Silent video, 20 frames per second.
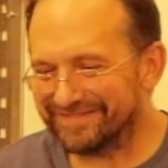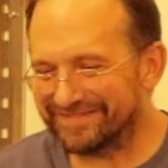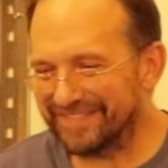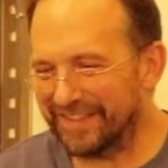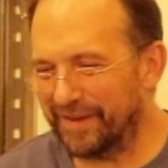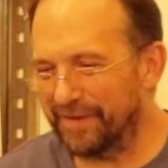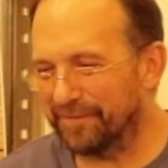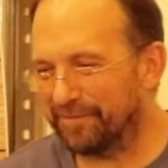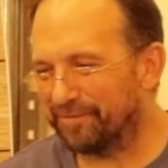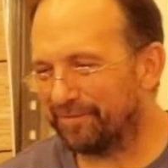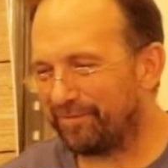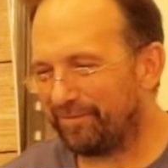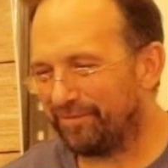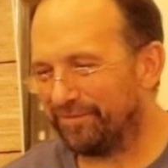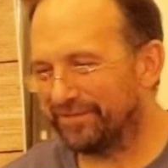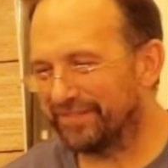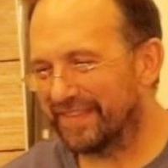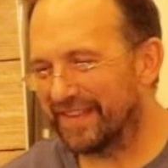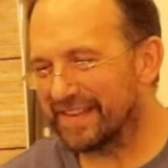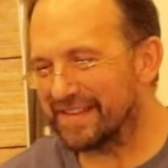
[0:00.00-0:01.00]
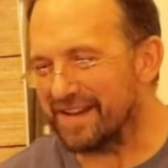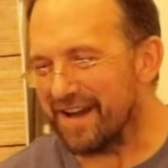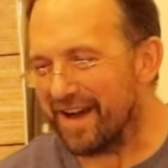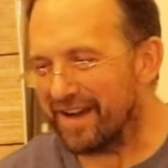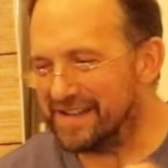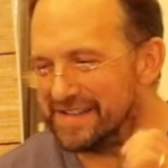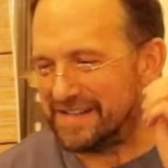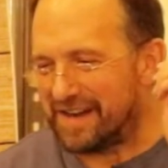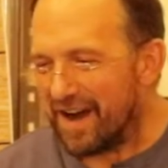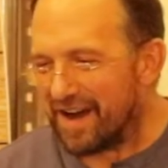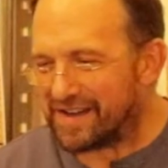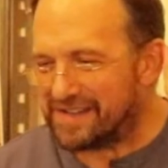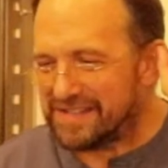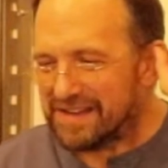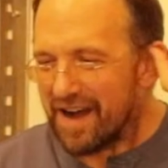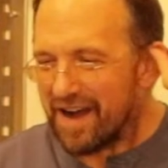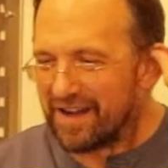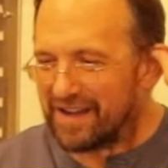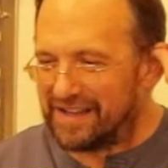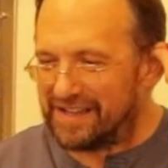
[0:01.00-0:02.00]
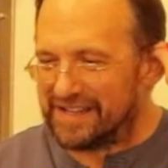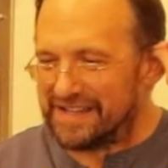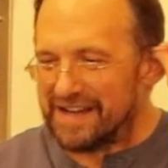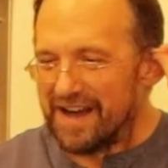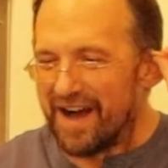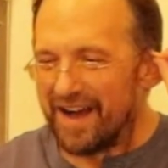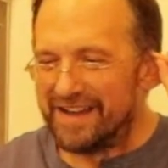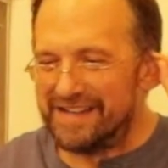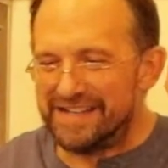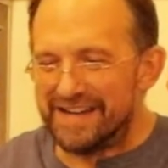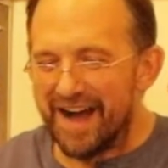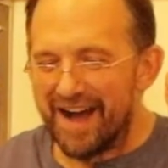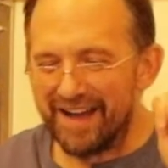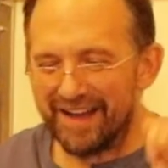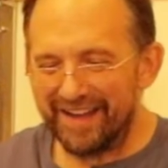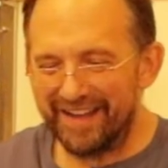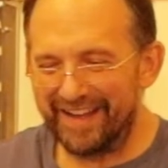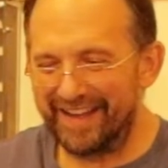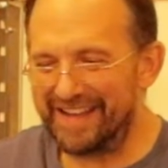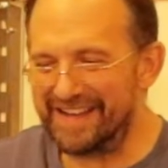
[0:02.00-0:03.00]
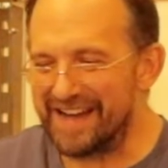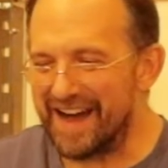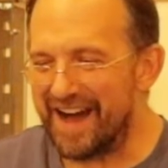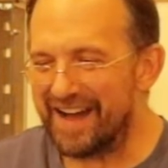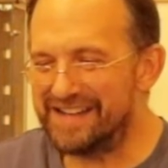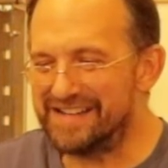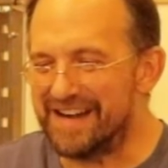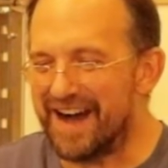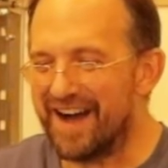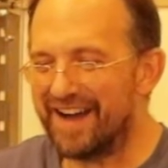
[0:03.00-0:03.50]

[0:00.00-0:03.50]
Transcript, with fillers: She's with this one coiner here, man. What do you expect?